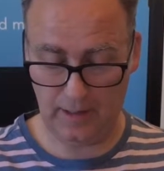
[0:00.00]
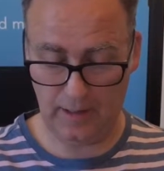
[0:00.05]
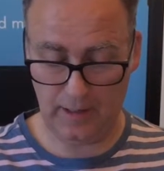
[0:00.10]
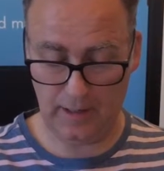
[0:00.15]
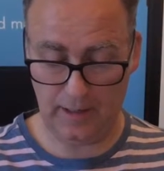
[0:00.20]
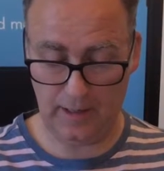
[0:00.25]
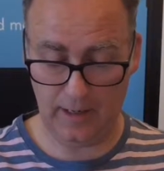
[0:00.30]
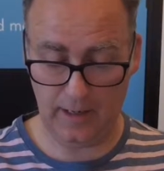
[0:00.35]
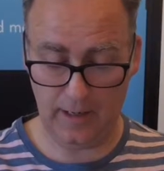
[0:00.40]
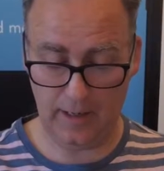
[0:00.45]

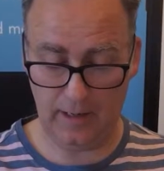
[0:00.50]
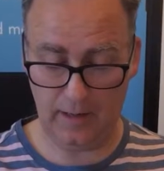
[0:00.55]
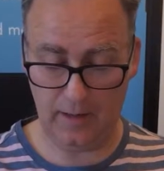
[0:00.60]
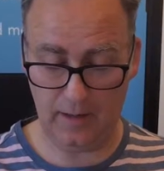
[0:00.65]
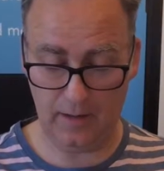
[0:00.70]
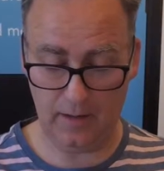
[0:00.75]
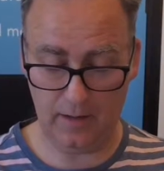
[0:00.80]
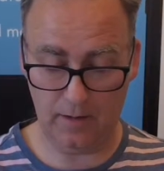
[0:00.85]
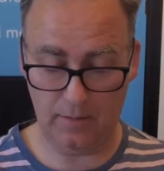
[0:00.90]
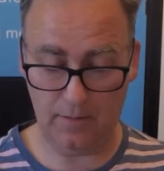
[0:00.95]
Again,
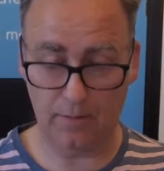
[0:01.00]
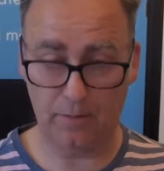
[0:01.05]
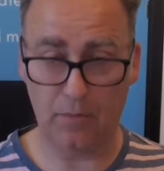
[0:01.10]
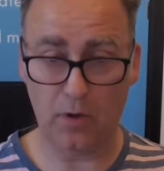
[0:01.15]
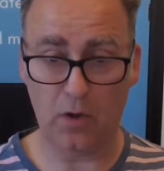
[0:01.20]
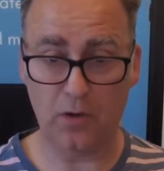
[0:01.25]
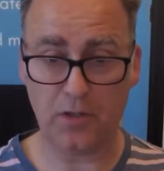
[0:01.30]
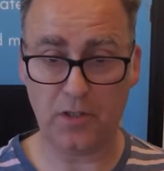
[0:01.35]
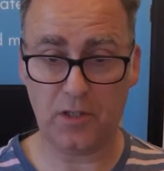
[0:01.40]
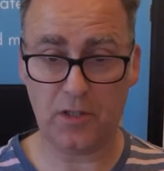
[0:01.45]

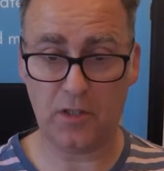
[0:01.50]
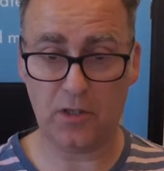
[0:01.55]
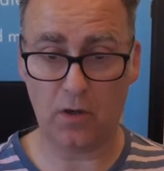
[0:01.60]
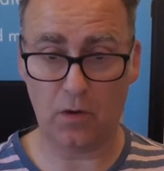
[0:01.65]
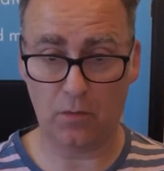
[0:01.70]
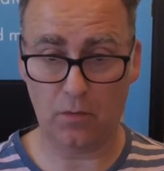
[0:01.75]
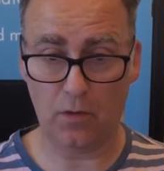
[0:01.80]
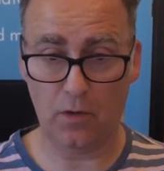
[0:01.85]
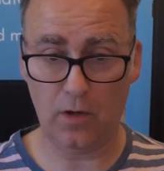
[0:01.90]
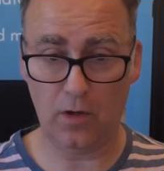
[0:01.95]
bots stop
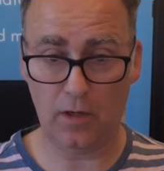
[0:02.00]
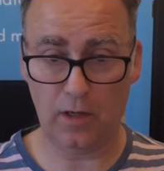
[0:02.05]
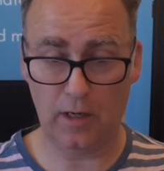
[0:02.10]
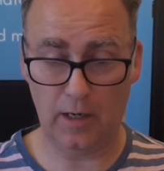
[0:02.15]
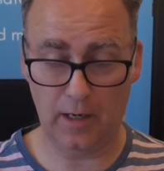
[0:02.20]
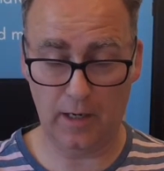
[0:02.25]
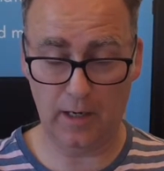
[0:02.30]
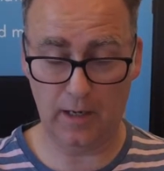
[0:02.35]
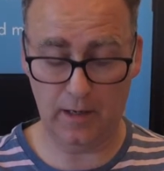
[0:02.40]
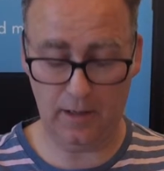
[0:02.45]

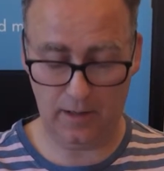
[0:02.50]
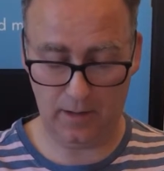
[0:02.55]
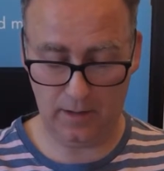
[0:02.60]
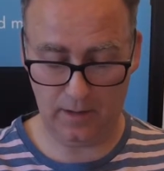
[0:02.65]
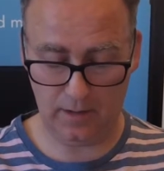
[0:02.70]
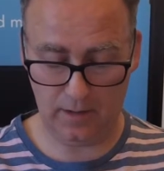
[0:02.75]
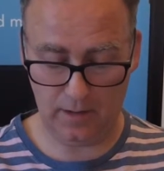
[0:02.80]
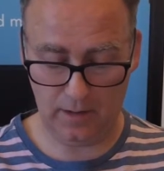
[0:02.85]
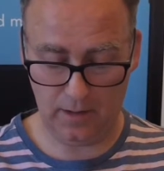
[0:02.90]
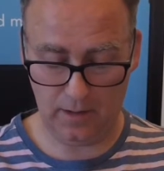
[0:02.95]
working.
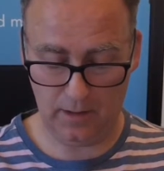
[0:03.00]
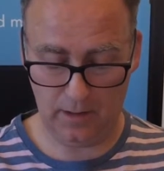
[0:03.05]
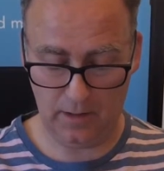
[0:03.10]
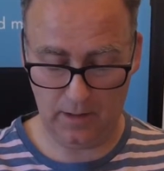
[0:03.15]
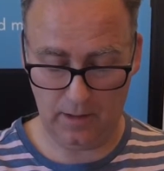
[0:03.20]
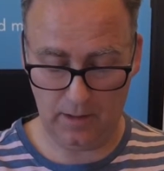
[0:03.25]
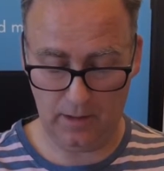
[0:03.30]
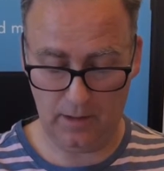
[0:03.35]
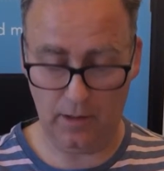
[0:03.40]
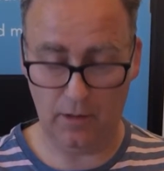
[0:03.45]

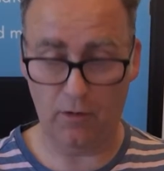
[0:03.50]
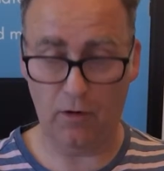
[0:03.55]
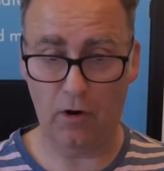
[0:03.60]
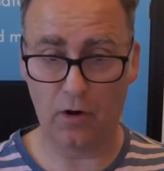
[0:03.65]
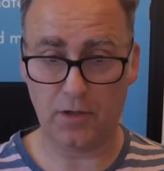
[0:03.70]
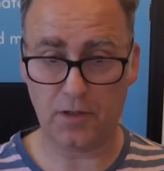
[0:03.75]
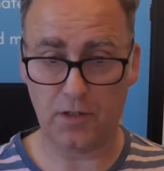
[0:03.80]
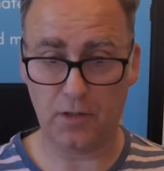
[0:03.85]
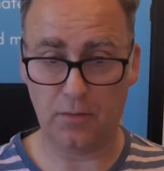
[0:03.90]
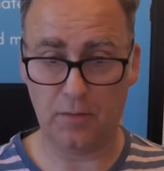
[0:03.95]
There are
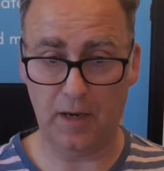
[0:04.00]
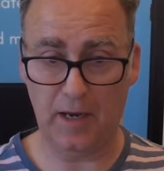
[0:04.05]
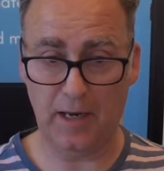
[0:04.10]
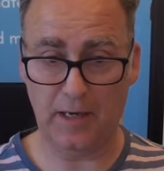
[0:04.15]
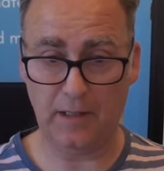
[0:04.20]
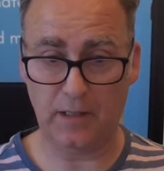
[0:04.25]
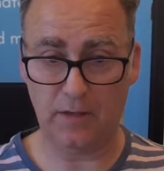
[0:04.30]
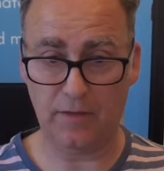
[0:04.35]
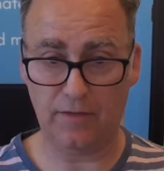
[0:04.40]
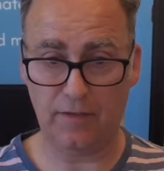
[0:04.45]
some
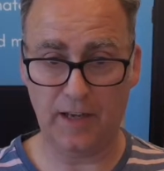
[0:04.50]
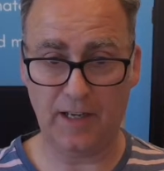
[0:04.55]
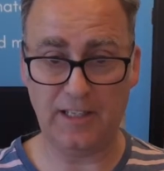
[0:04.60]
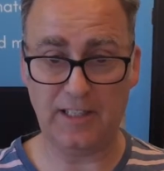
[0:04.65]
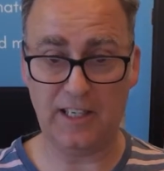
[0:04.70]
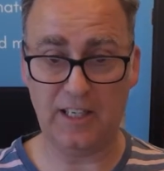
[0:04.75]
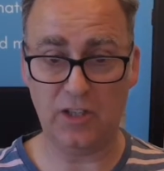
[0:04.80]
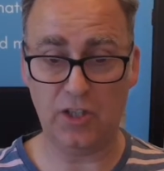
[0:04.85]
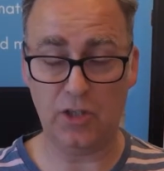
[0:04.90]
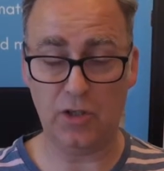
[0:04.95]
interface
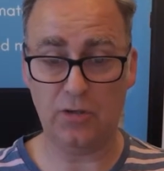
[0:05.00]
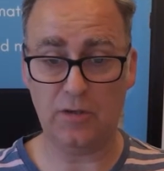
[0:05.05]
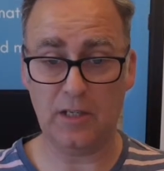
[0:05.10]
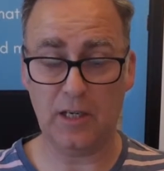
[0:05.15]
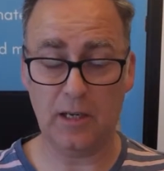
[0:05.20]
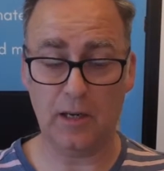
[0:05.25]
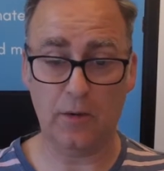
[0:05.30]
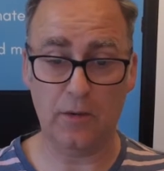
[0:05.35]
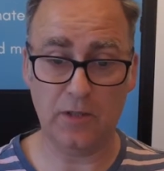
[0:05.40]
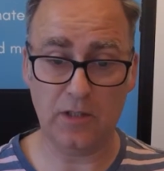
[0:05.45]
issues
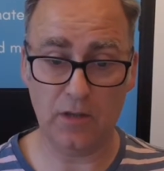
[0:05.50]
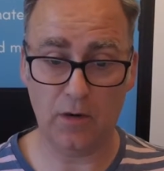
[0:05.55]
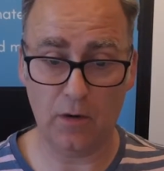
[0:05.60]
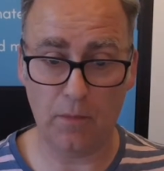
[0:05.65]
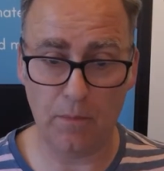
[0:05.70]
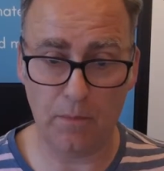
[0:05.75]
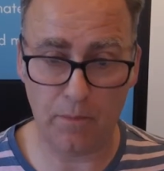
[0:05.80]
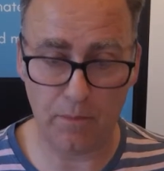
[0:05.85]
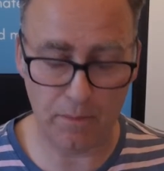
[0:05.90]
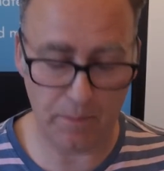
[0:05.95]
here which
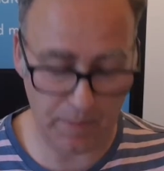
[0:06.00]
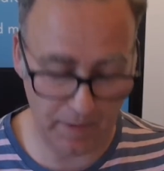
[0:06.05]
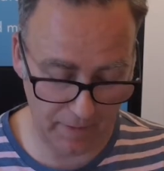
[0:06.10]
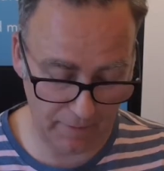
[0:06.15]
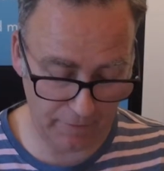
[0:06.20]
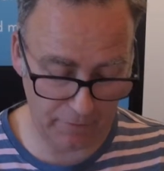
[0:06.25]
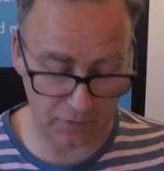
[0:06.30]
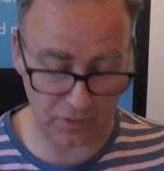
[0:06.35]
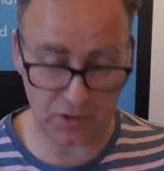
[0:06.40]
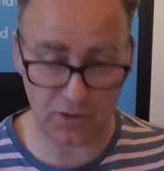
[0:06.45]
are bit
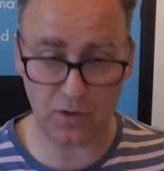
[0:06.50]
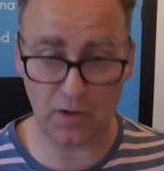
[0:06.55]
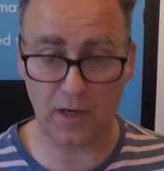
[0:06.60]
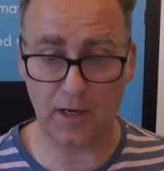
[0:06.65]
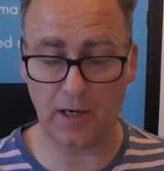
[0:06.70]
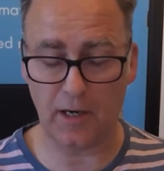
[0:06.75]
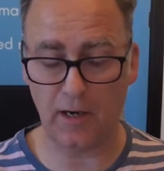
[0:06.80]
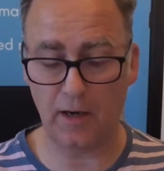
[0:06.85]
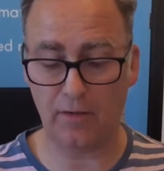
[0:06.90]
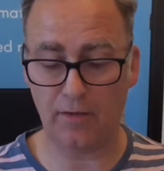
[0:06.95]

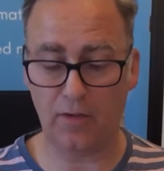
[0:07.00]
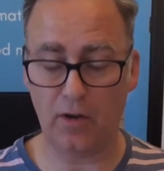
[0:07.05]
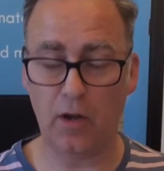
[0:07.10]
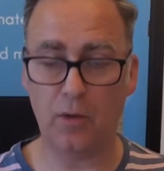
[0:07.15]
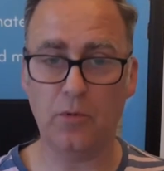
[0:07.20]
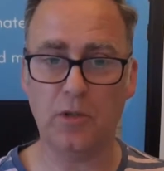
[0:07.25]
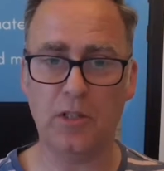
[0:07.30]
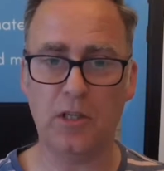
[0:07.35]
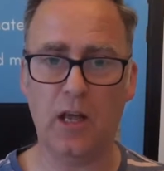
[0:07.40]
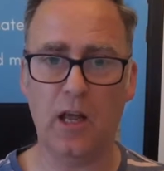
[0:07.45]
frustrating. And if I
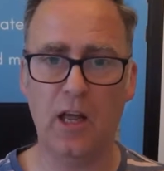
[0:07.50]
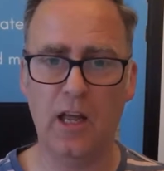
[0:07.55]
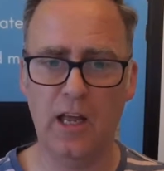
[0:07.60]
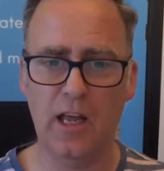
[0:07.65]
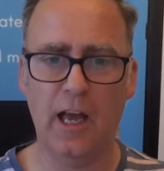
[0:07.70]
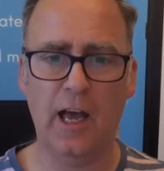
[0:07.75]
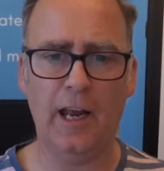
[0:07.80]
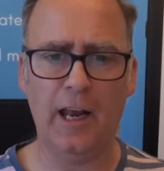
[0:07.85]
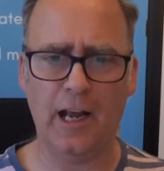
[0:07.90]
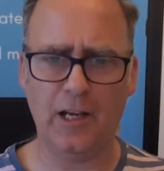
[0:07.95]
was an
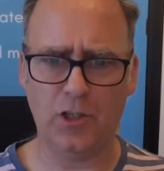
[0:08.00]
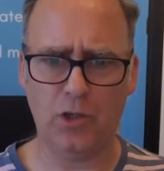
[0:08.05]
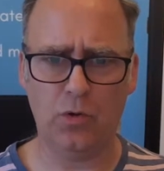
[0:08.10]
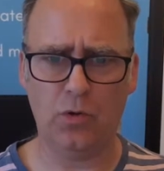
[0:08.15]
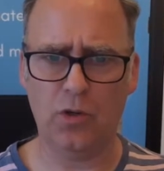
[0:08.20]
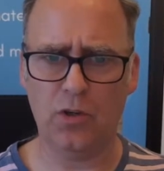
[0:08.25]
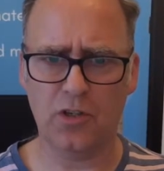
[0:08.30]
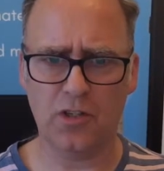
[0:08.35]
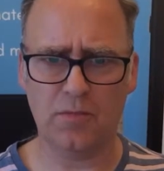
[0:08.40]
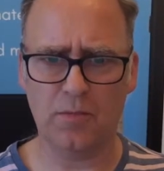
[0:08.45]
actual
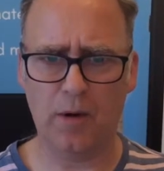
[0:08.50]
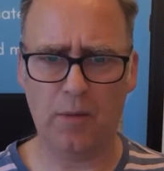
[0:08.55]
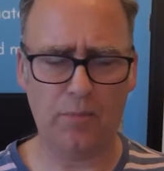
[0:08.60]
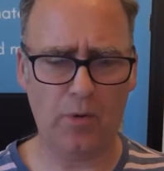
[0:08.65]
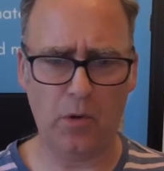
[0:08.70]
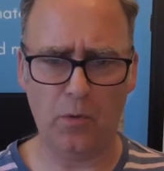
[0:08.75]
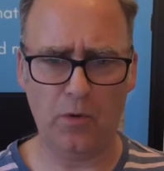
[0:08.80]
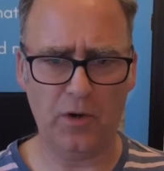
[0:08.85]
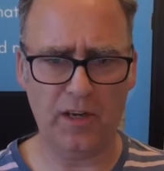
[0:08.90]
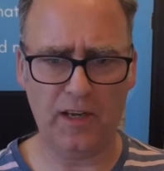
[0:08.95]
customer, I
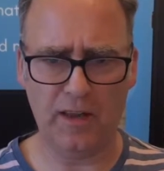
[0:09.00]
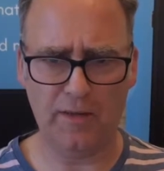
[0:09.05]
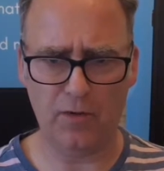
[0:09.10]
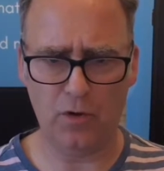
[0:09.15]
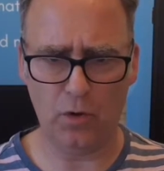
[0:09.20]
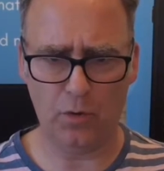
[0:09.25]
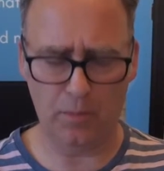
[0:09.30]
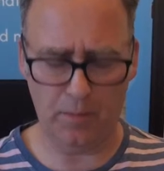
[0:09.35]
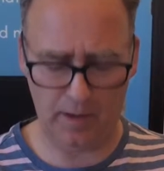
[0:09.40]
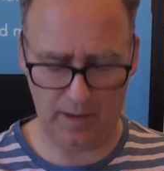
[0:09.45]
probably would have given
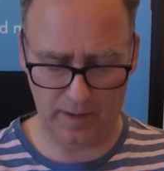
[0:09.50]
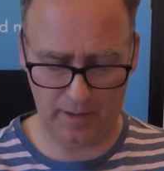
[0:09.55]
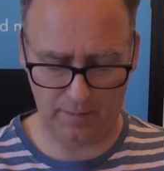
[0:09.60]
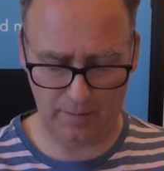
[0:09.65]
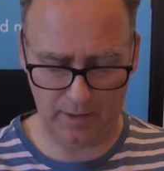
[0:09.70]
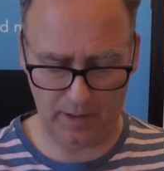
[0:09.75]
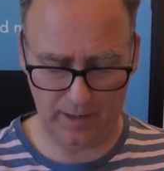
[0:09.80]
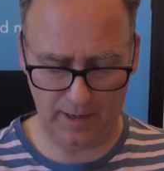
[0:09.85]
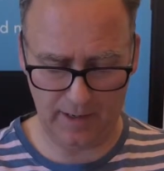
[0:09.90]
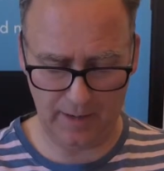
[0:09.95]
up
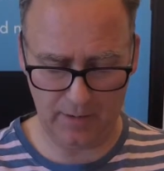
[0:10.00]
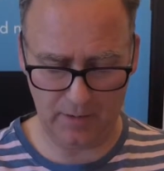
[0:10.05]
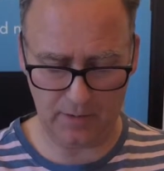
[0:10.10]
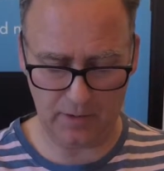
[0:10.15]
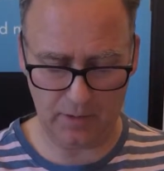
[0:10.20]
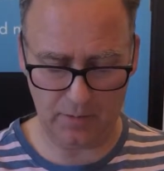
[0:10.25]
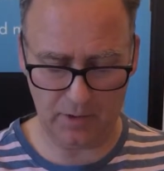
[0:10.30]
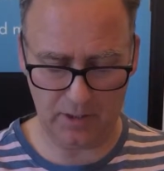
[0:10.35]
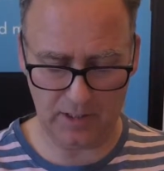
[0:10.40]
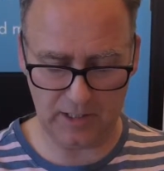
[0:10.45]
by now. So
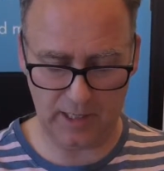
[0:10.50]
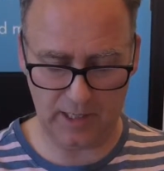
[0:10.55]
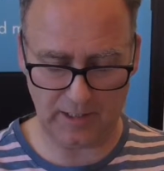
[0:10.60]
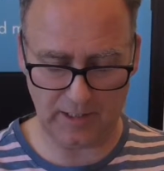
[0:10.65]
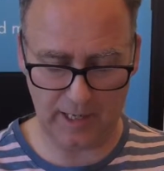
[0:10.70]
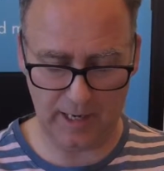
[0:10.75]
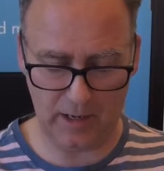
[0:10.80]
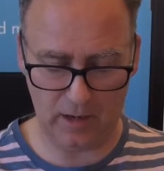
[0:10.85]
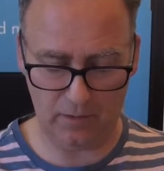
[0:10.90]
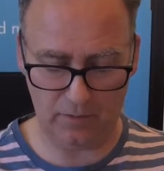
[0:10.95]
I'm going to select
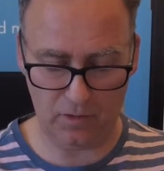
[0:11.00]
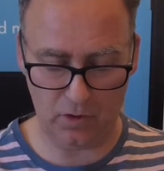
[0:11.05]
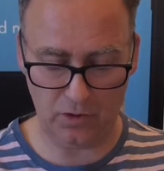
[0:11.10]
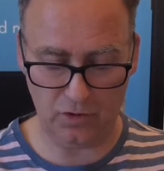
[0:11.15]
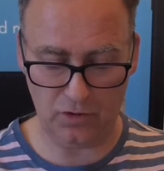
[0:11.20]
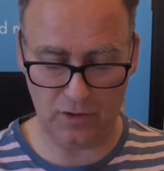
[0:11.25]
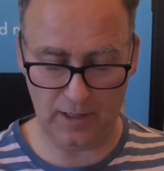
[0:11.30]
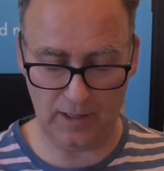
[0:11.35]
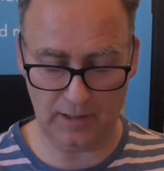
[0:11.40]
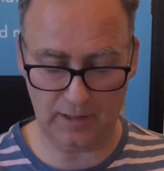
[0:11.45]
out of
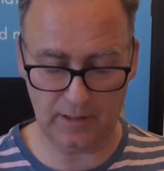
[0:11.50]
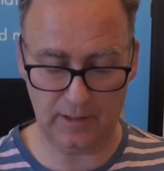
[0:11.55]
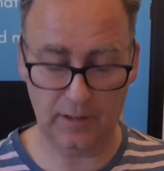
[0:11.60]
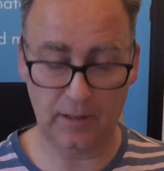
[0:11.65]
contract.